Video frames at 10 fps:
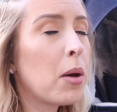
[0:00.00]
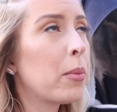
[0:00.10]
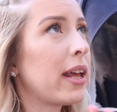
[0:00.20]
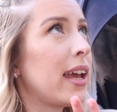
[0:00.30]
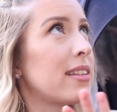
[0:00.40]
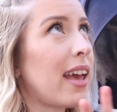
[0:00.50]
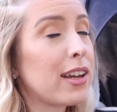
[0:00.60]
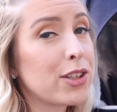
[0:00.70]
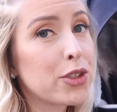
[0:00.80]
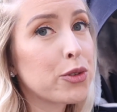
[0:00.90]
but it is
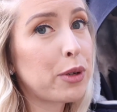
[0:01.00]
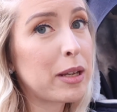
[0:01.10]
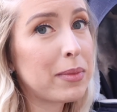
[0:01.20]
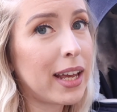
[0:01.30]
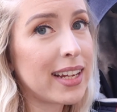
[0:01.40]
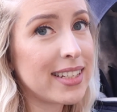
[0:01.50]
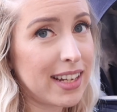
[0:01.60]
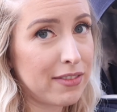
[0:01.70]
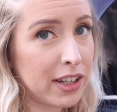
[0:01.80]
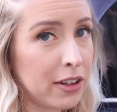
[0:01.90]
extremely
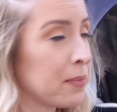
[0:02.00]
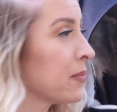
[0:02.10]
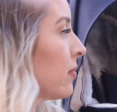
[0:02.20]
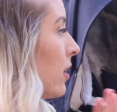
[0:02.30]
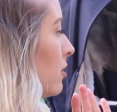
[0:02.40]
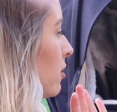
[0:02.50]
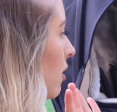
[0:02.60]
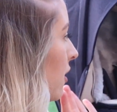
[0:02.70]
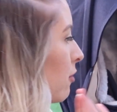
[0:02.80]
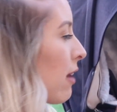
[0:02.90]
difficult.
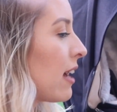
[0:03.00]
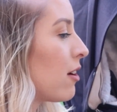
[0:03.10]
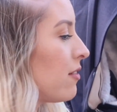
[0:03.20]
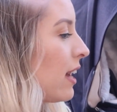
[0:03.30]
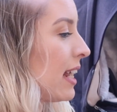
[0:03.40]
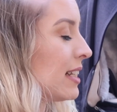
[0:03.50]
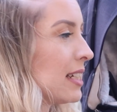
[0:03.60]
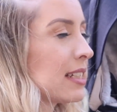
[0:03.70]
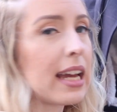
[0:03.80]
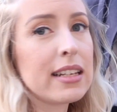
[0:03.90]
So the rain cover is
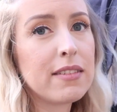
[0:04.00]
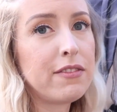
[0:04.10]
designed to